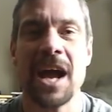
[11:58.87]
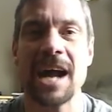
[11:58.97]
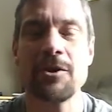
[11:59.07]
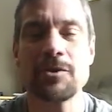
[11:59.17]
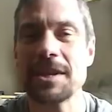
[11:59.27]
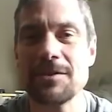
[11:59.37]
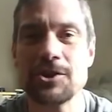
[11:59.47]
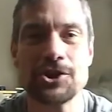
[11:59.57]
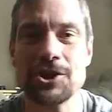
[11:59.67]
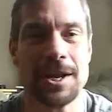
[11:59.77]
I don't give a
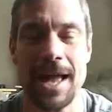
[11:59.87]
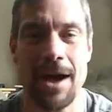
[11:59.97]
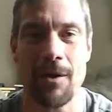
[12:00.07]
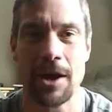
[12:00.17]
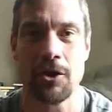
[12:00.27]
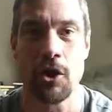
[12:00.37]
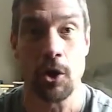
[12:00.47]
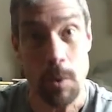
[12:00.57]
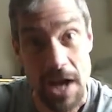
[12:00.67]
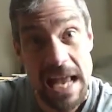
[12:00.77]
shit how I
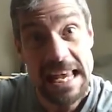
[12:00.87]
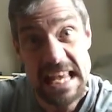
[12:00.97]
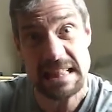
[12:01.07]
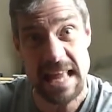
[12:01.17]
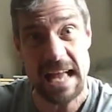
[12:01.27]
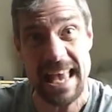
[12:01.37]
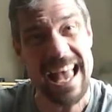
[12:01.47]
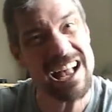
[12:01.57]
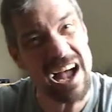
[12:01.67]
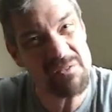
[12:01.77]
look. When I eat that
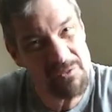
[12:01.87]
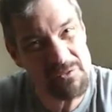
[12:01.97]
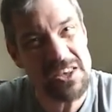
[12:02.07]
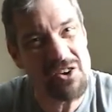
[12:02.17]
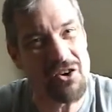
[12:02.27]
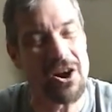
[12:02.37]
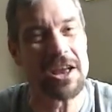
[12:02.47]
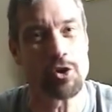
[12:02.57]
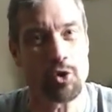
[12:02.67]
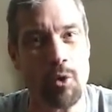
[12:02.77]
cake, I feel
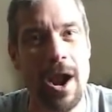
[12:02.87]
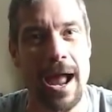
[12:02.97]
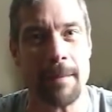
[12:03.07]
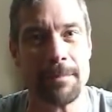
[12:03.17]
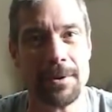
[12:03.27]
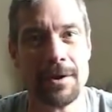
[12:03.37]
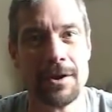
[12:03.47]
like crap.